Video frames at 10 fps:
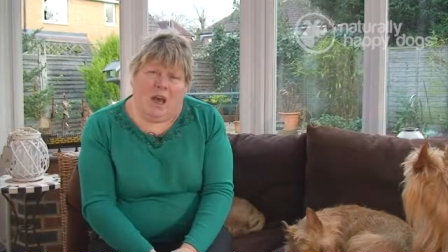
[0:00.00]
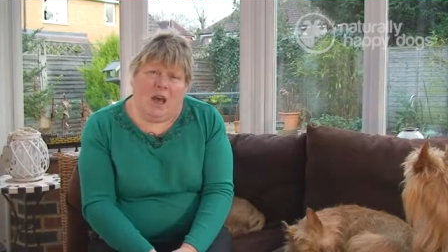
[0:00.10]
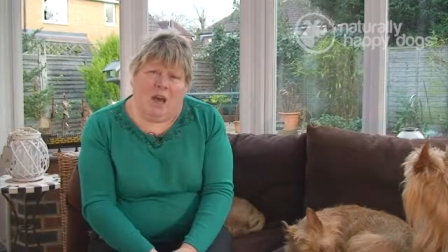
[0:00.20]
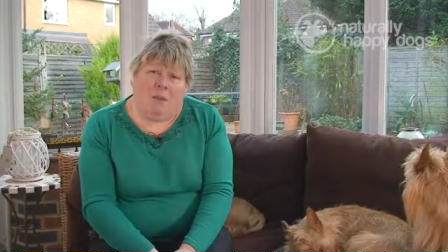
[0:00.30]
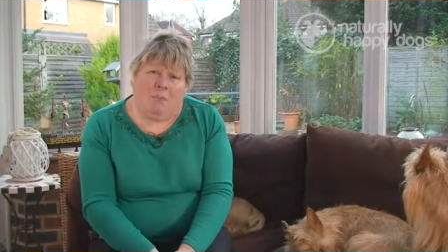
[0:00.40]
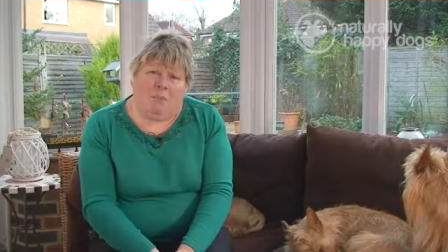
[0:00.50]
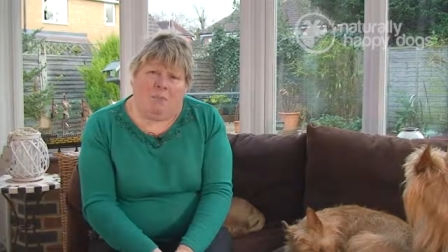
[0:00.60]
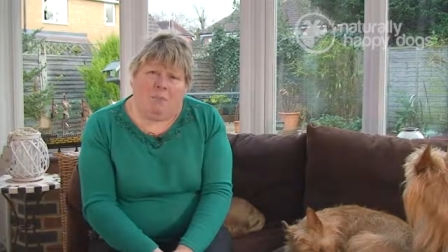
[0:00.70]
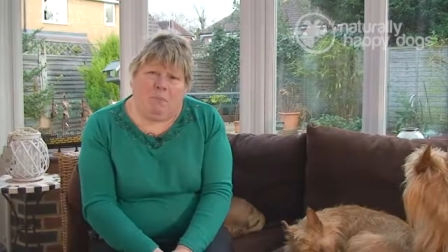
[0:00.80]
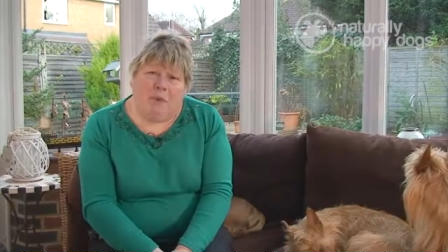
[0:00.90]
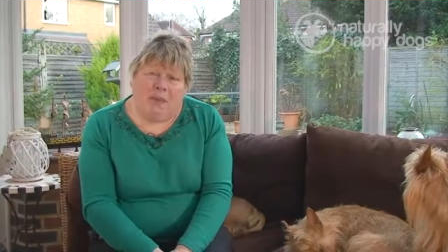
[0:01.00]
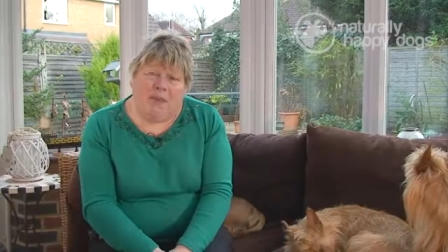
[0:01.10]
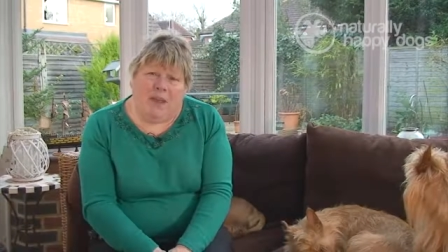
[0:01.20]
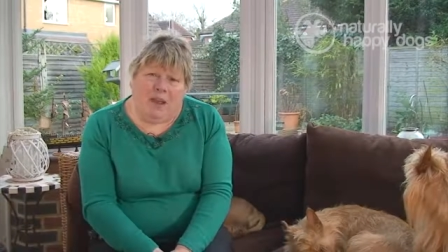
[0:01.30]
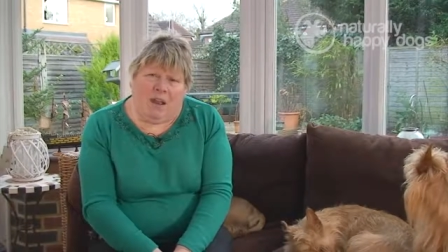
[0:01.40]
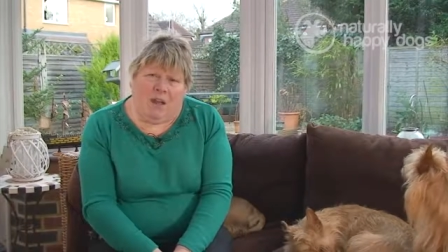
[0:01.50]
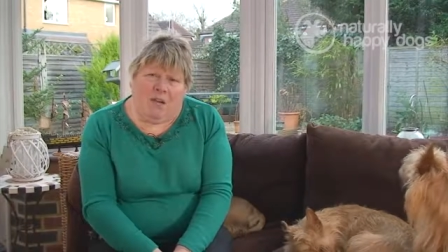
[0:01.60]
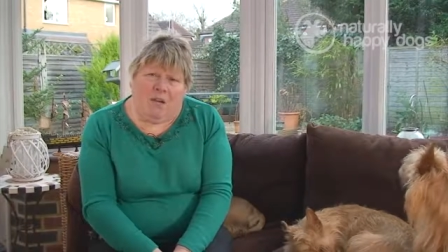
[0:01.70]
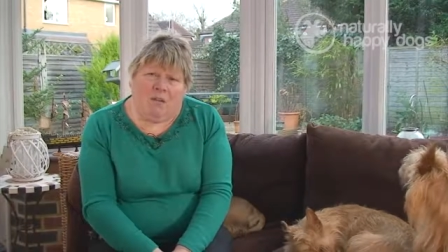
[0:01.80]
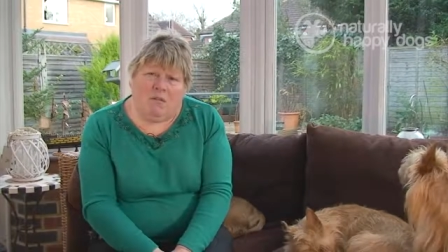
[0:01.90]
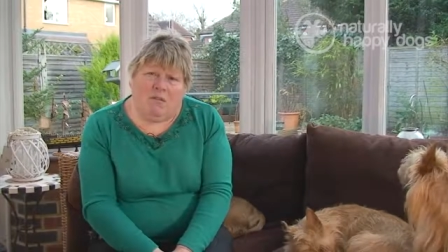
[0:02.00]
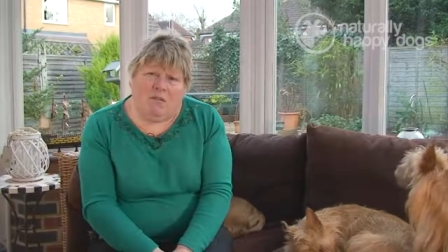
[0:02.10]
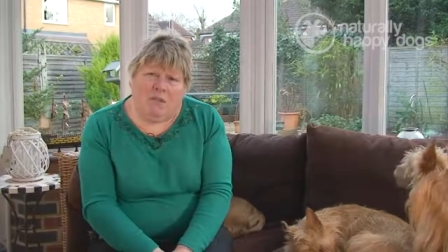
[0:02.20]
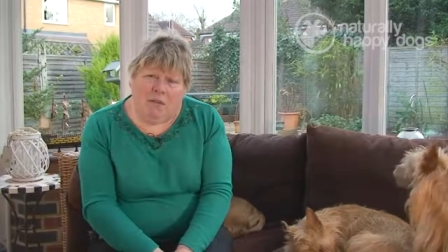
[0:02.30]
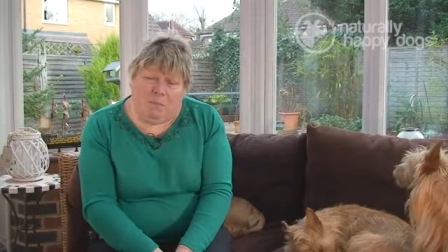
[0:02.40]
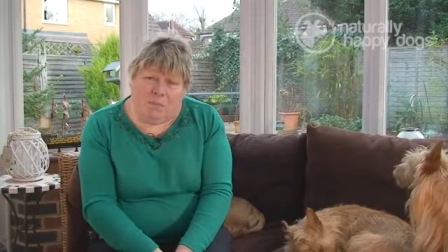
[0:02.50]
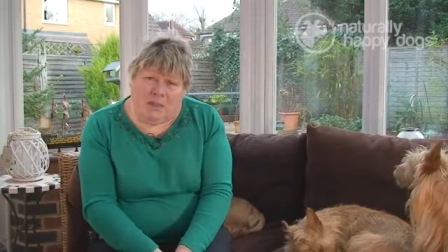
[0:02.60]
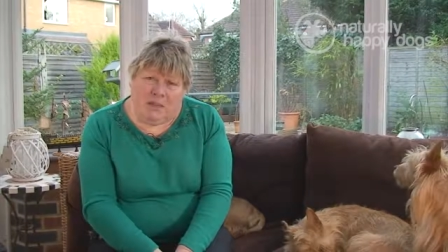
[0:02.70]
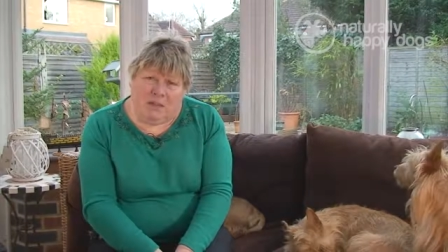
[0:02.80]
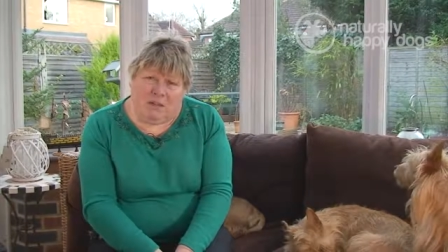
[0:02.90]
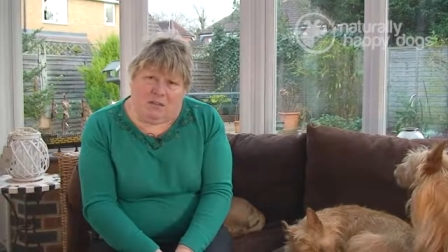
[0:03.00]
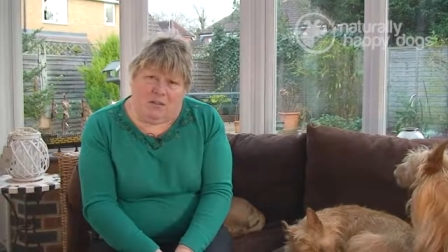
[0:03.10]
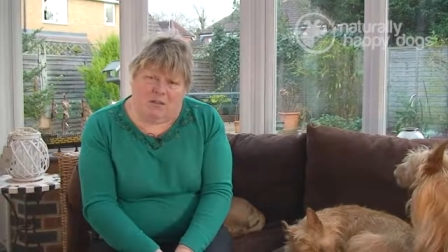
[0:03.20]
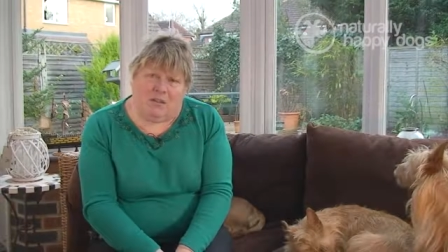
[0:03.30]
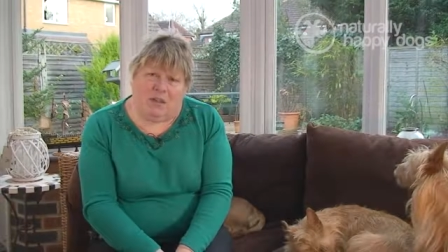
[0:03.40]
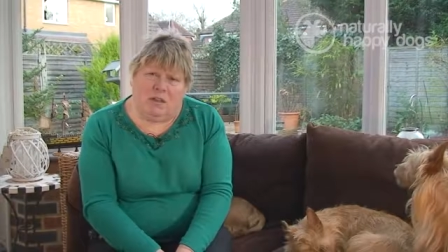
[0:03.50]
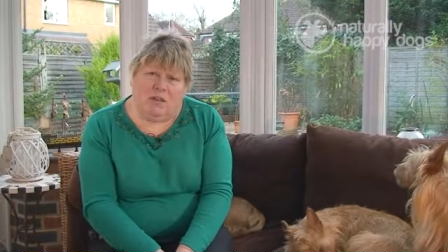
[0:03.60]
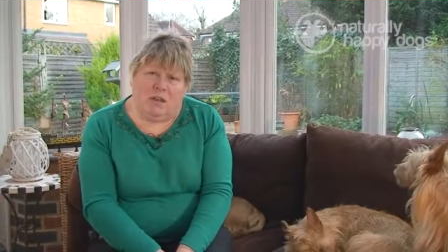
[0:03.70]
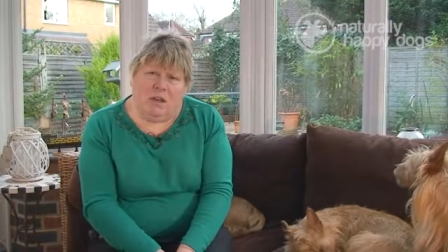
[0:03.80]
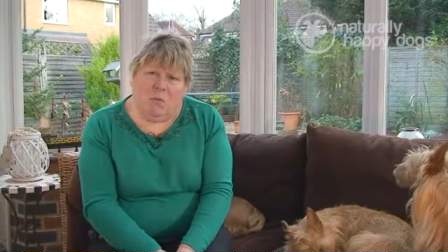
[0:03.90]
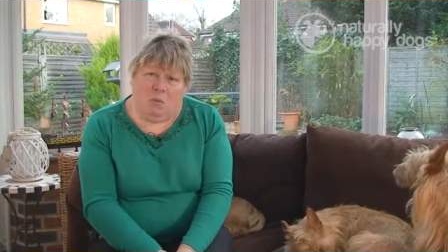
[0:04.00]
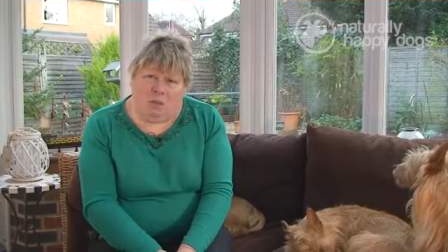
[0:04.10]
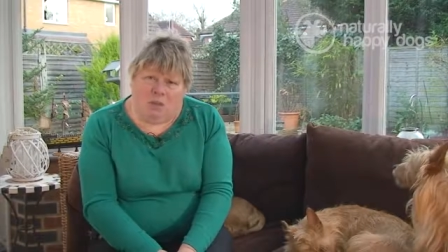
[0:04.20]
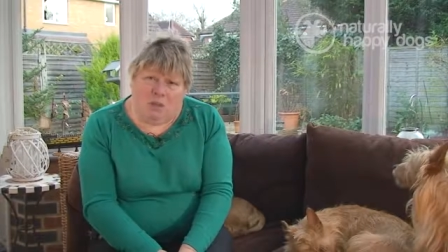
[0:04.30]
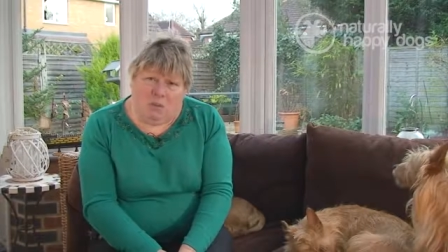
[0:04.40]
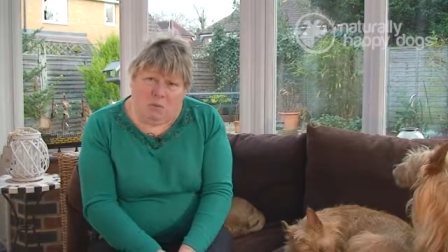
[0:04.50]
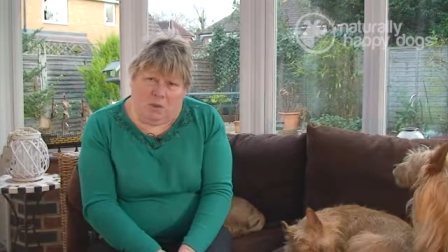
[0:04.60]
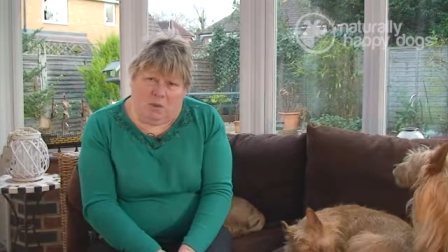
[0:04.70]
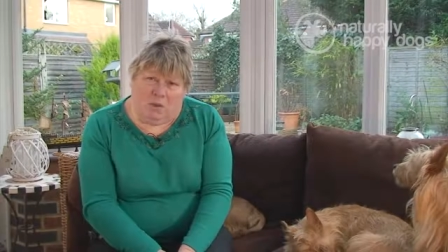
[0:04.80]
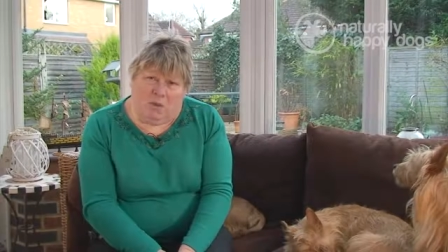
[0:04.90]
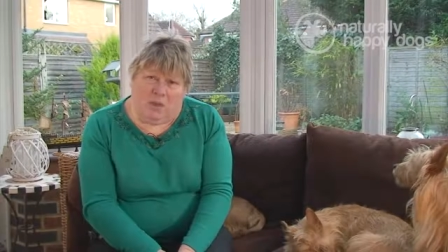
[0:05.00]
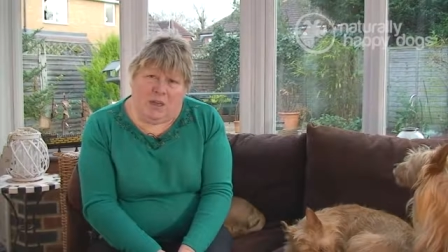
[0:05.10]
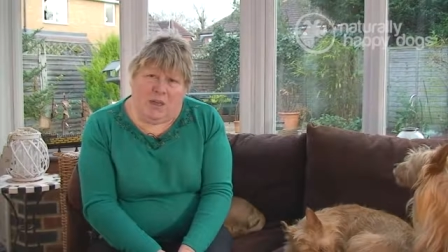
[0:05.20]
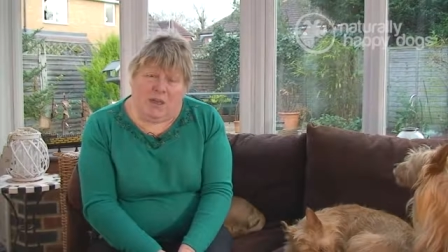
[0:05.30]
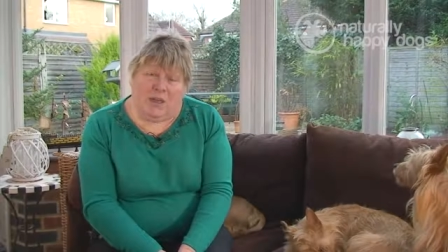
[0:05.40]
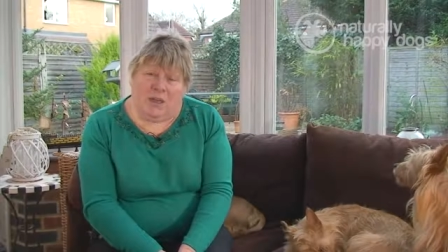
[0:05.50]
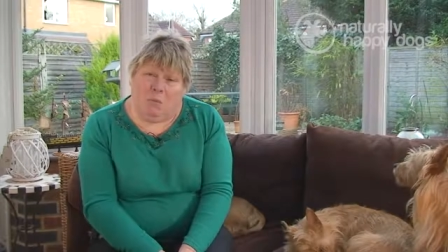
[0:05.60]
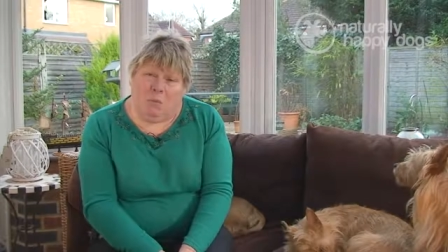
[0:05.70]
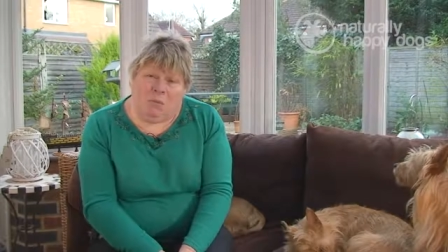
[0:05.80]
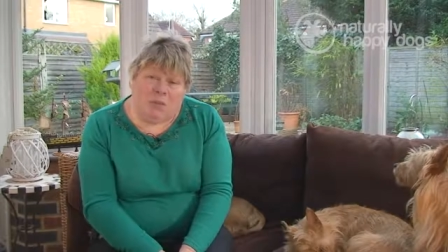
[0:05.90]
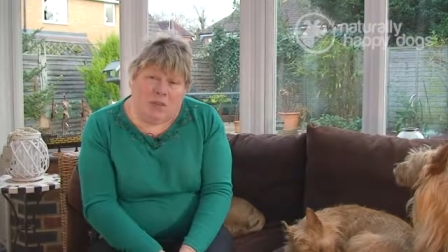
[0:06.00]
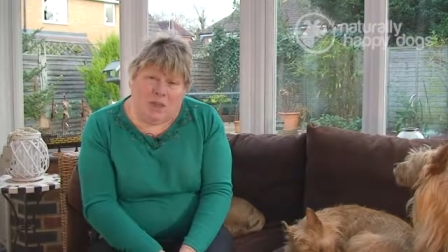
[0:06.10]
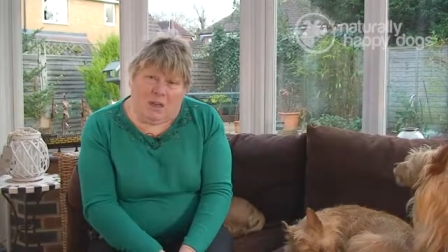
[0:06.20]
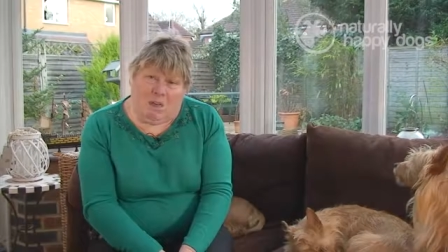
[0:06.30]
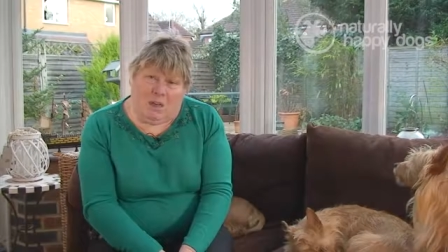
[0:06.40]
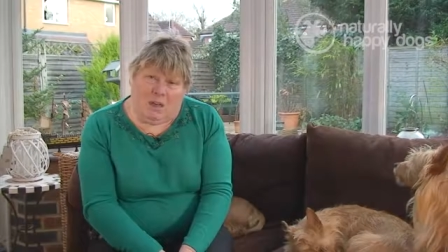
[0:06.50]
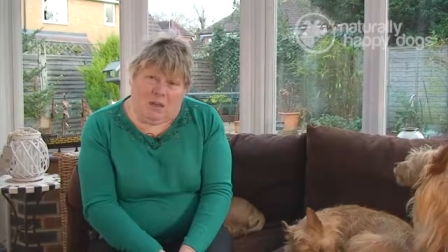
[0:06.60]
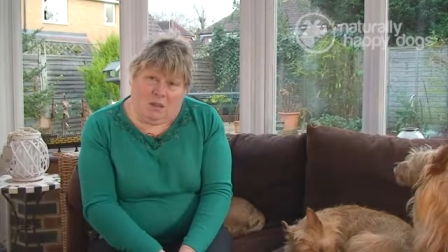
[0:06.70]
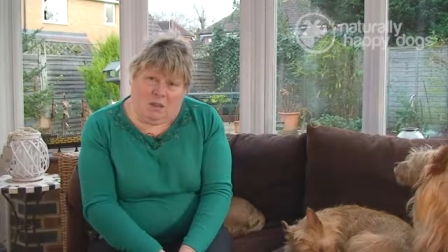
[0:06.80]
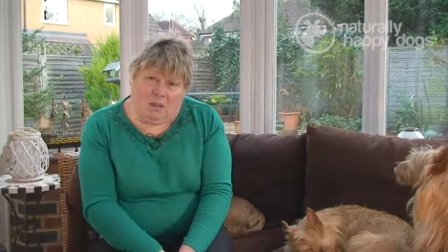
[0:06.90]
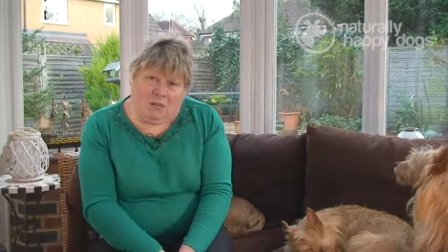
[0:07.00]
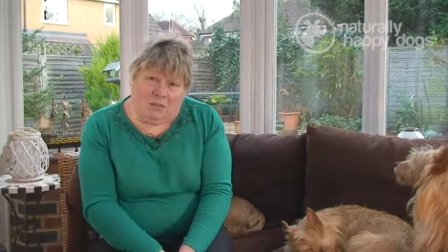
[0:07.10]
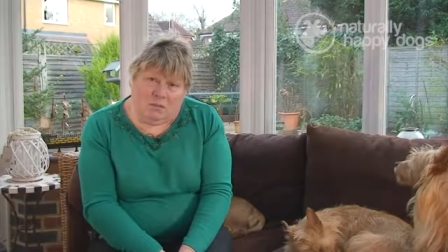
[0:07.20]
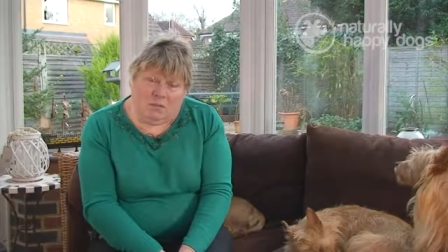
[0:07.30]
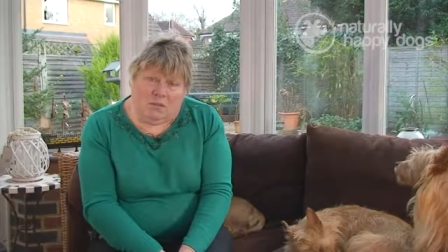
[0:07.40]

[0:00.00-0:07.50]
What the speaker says: But they are very busy little dogs. They'll want to know what you're doing. They will dig up your garden.